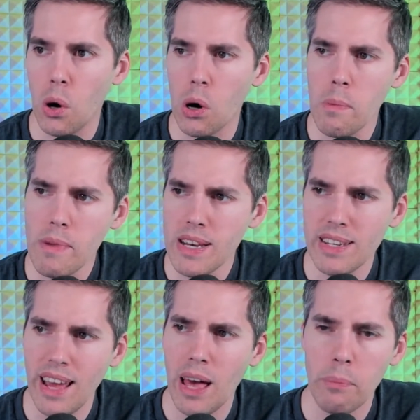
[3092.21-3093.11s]

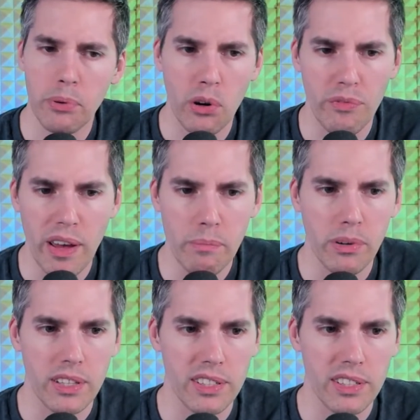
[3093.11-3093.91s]
Ormondale Profane Prince,